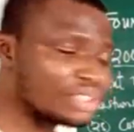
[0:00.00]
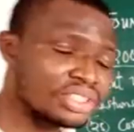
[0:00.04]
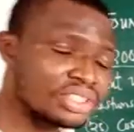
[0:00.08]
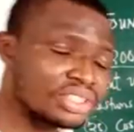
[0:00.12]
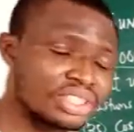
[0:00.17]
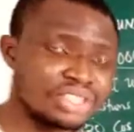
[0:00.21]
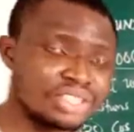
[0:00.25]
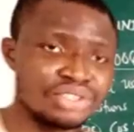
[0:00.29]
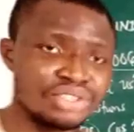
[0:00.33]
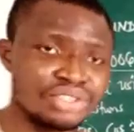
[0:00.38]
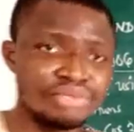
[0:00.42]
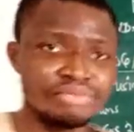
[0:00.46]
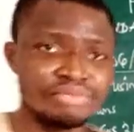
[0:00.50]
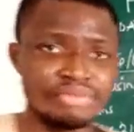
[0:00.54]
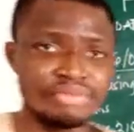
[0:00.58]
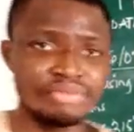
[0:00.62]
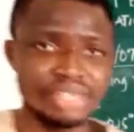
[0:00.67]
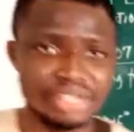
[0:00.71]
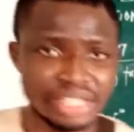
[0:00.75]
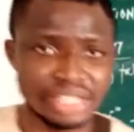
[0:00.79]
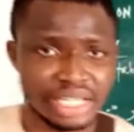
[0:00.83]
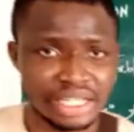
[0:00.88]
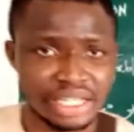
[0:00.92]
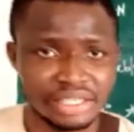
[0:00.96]
take you more
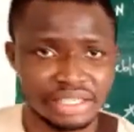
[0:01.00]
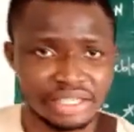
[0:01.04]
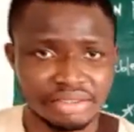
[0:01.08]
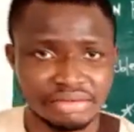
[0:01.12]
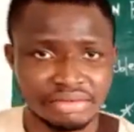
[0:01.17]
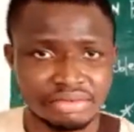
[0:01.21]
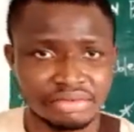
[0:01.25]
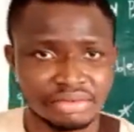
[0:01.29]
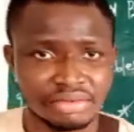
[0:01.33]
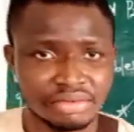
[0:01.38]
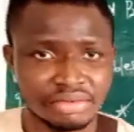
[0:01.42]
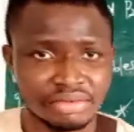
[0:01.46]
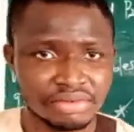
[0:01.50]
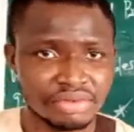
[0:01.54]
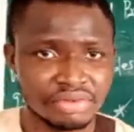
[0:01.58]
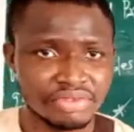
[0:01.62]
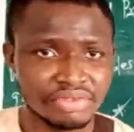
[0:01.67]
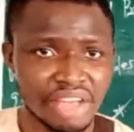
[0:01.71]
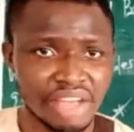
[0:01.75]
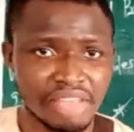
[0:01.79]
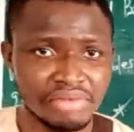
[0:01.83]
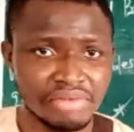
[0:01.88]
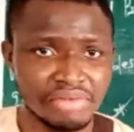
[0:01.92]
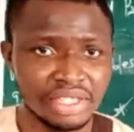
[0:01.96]
than
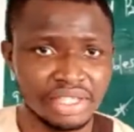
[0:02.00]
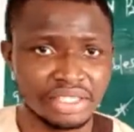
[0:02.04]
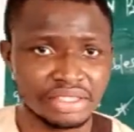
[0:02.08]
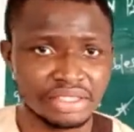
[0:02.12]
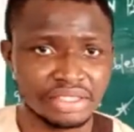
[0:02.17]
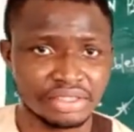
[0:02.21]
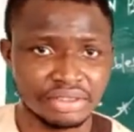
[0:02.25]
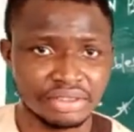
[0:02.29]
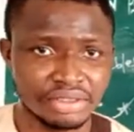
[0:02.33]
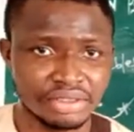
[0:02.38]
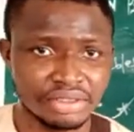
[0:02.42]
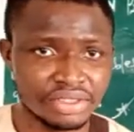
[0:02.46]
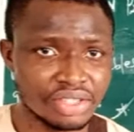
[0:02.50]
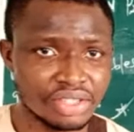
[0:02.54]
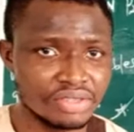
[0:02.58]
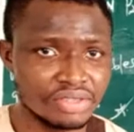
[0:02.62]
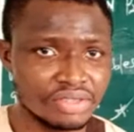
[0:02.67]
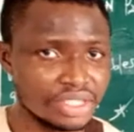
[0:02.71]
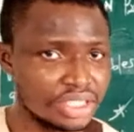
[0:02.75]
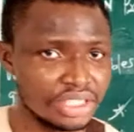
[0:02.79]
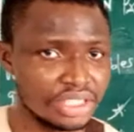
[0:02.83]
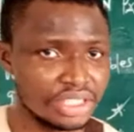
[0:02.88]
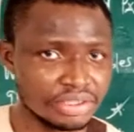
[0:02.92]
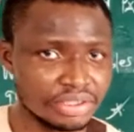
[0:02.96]
5 minutes to solve the
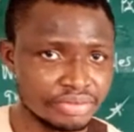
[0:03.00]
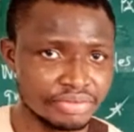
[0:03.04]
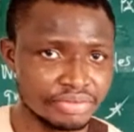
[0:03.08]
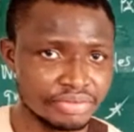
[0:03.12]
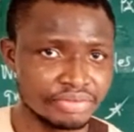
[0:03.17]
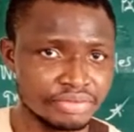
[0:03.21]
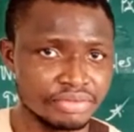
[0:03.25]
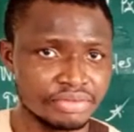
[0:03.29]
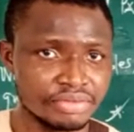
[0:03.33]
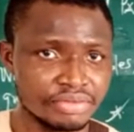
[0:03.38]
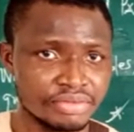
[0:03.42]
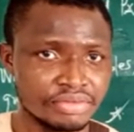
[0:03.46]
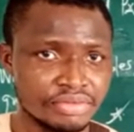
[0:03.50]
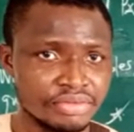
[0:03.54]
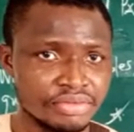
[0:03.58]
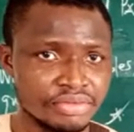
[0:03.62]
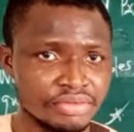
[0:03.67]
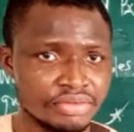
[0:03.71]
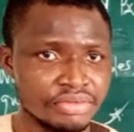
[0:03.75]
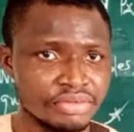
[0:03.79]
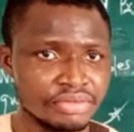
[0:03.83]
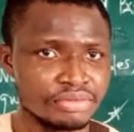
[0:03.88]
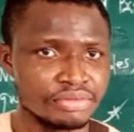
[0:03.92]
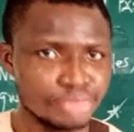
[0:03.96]
3,
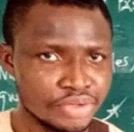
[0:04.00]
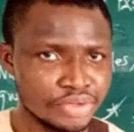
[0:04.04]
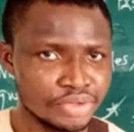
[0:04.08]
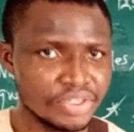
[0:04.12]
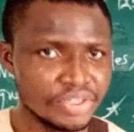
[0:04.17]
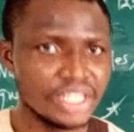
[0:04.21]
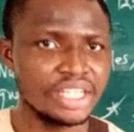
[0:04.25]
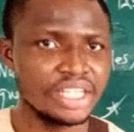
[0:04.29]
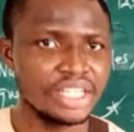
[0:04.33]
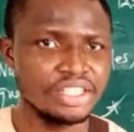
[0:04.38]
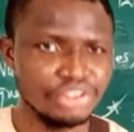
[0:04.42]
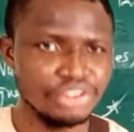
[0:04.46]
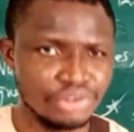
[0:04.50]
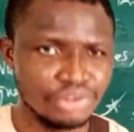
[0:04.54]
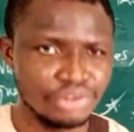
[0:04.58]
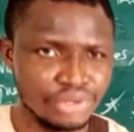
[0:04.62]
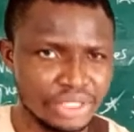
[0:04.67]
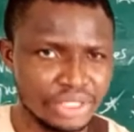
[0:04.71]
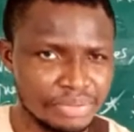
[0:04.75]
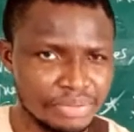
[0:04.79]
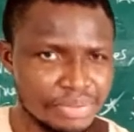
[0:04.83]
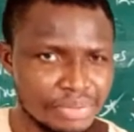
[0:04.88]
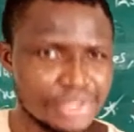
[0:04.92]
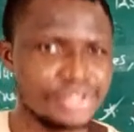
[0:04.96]
provided you know the
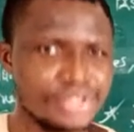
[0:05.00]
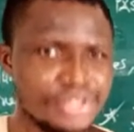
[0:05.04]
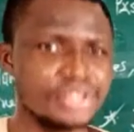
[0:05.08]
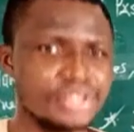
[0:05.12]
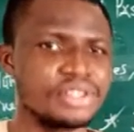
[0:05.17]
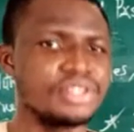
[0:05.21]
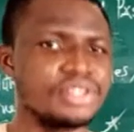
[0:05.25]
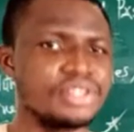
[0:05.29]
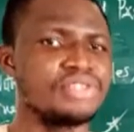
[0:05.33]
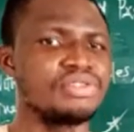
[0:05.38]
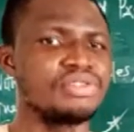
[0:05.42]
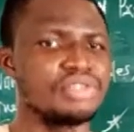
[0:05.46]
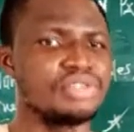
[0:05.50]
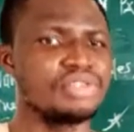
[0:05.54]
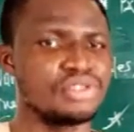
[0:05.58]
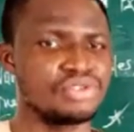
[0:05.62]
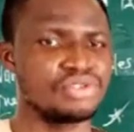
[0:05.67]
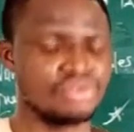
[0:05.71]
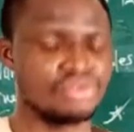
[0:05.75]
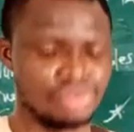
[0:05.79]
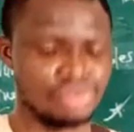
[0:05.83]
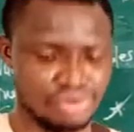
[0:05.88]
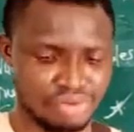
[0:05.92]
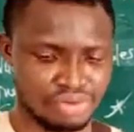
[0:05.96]
basic thing you need to
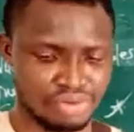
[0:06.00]
know.